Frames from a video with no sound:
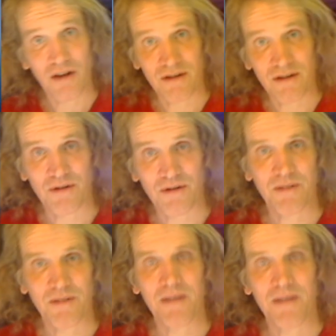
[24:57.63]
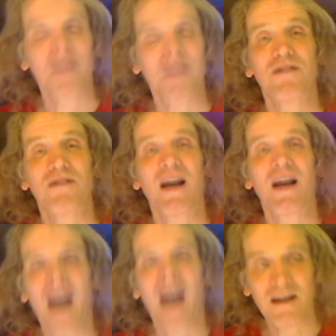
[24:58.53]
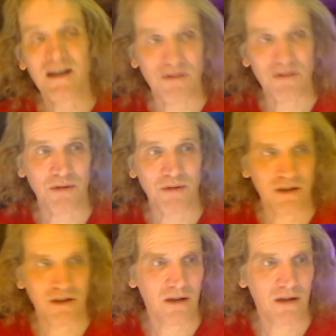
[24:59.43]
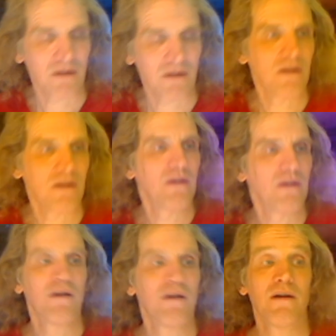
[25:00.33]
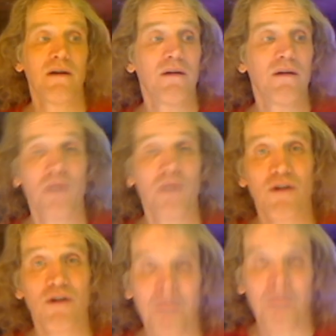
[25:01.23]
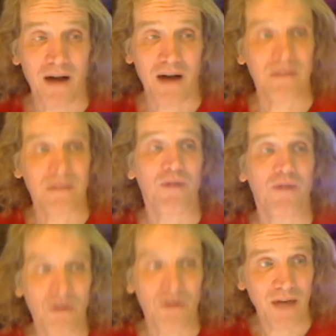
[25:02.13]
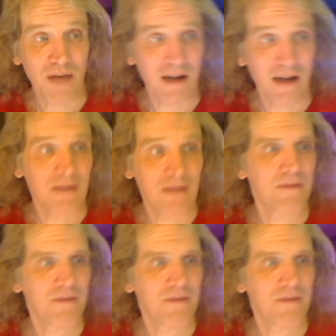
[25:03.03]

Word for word: other, so to speak, because they're not hostile to each other. One will go positive, one will go negative.